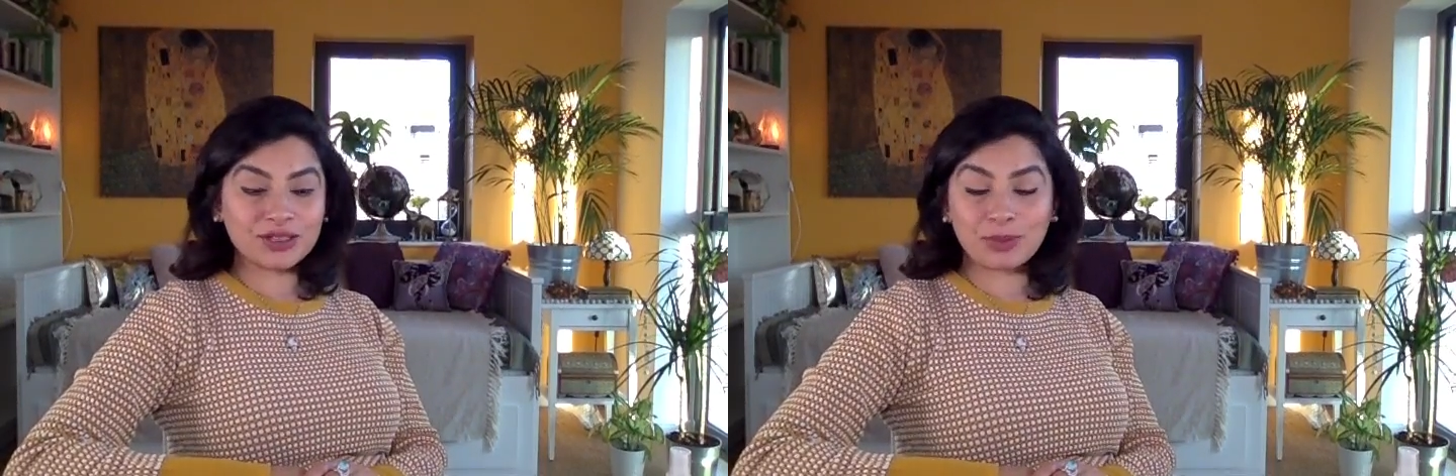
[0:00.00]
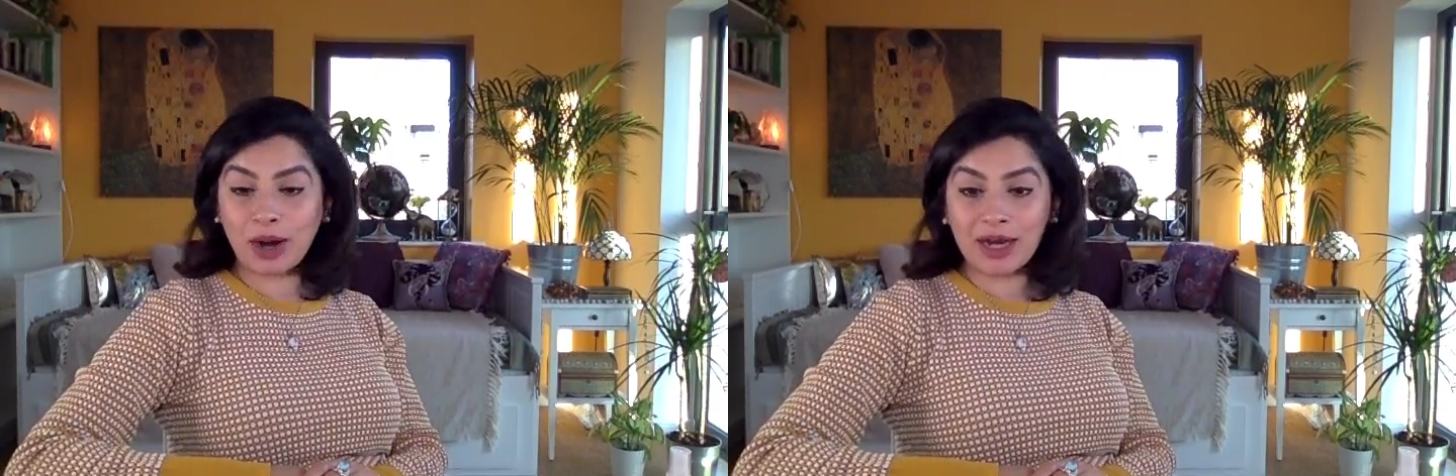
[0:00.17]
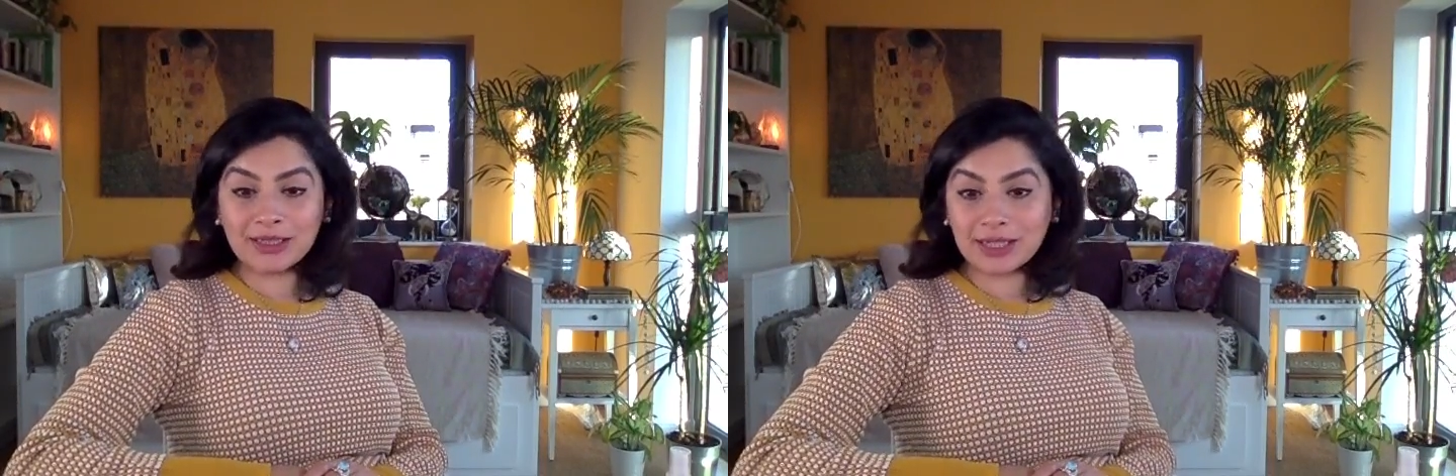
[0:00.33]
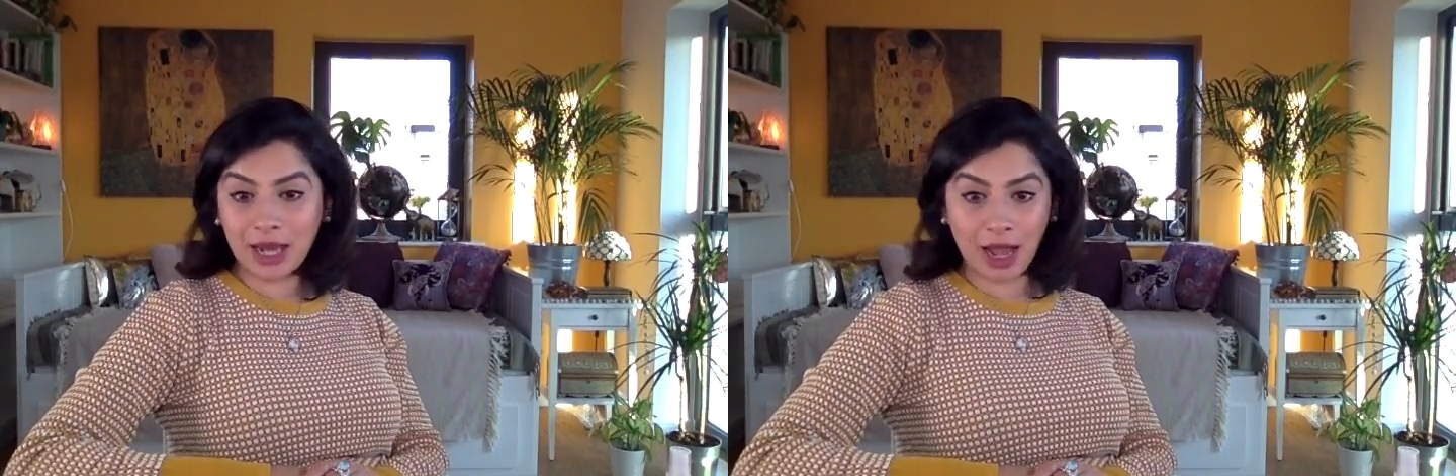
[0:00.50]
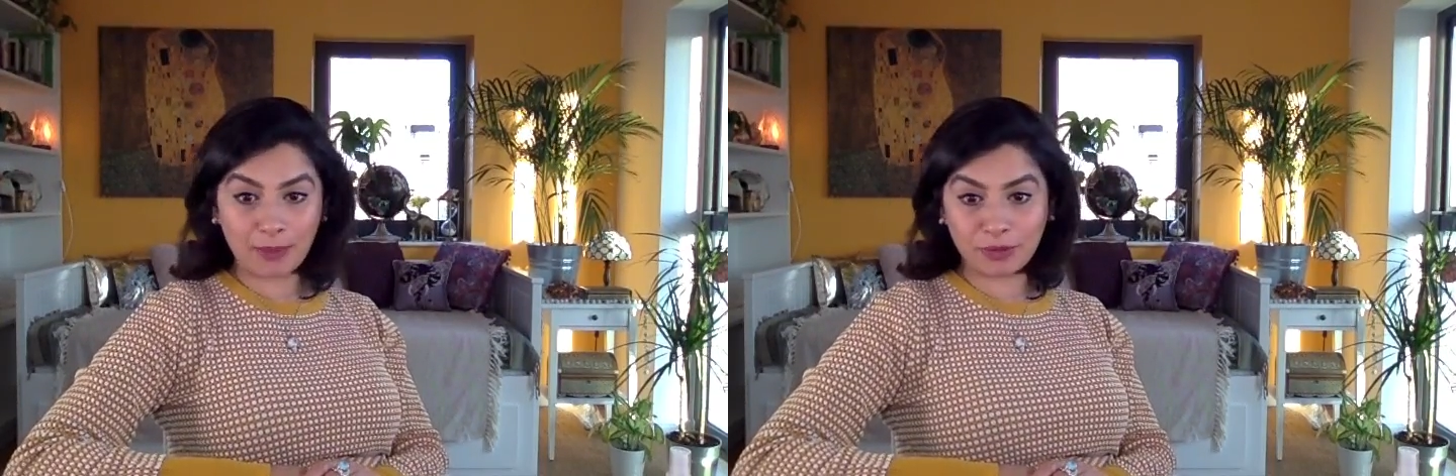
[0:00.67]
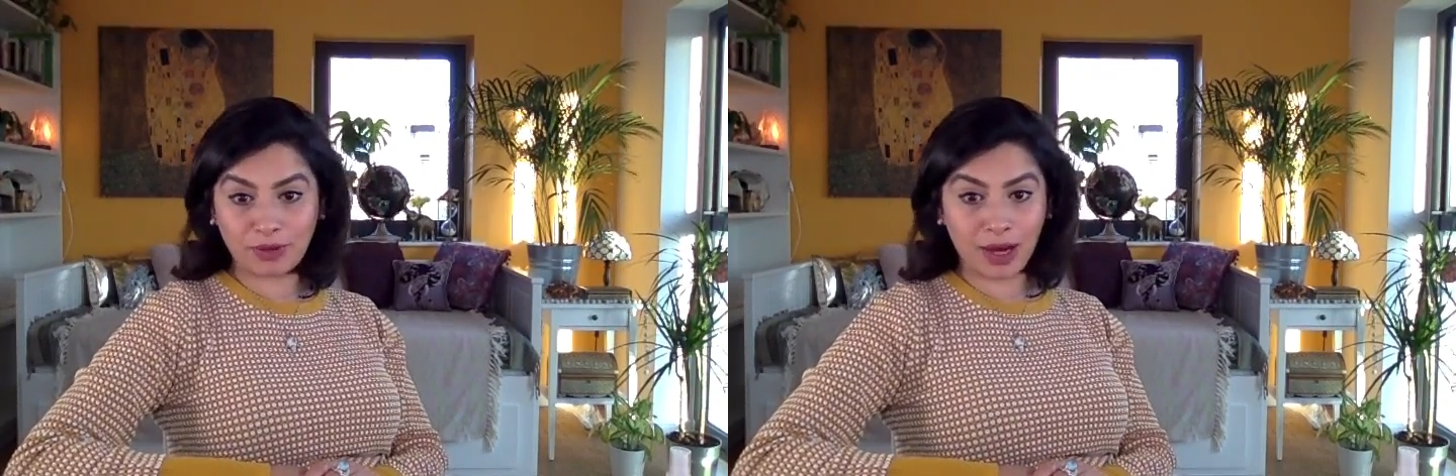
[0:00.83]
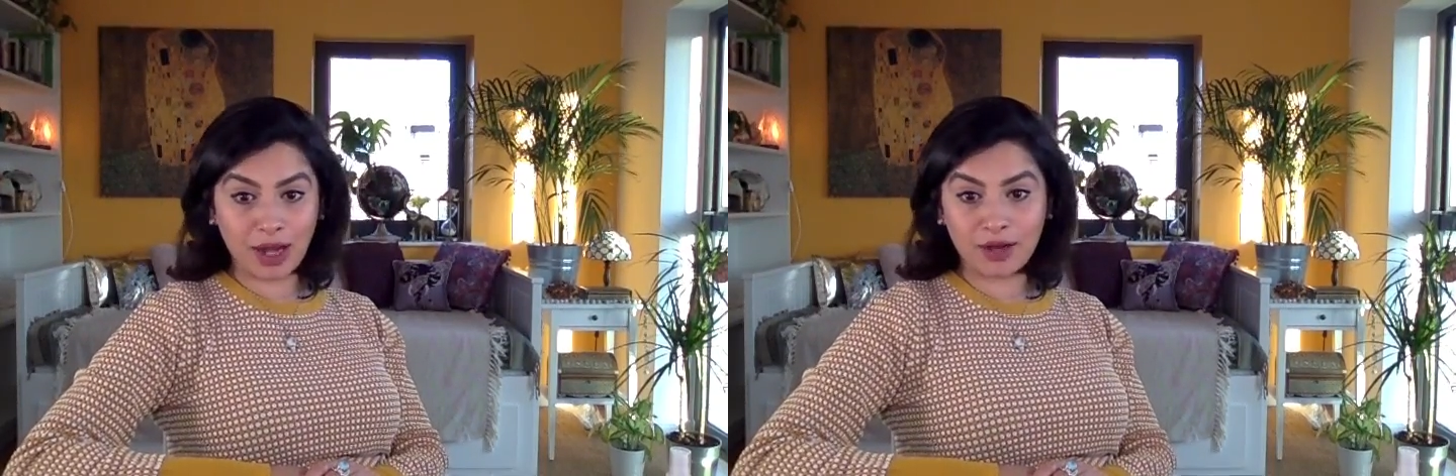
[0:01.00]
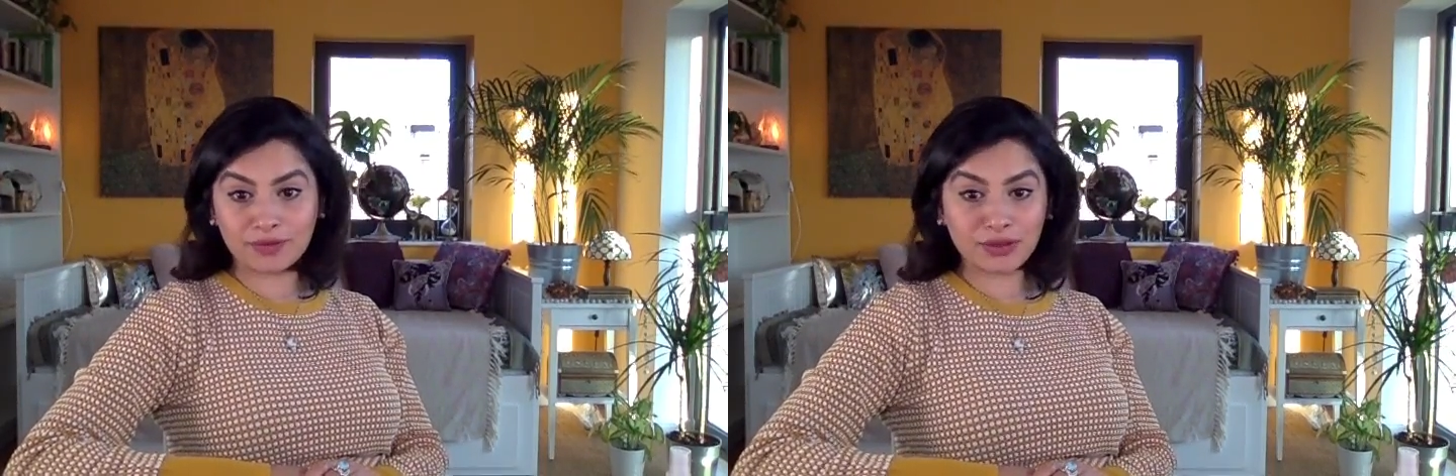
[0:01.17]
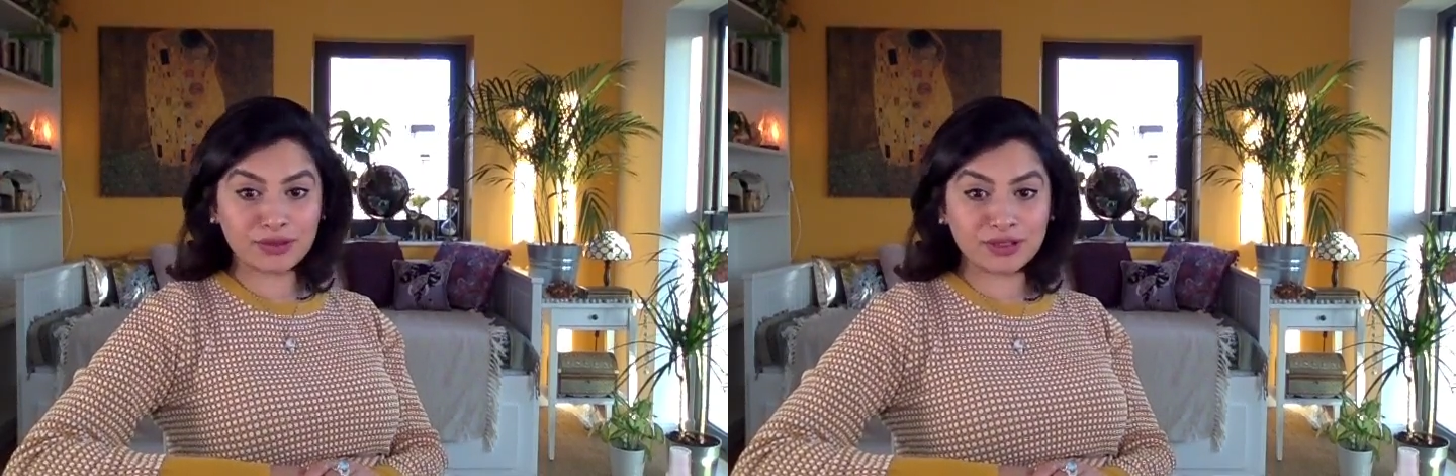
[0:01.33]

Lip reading: surprised that it happened right after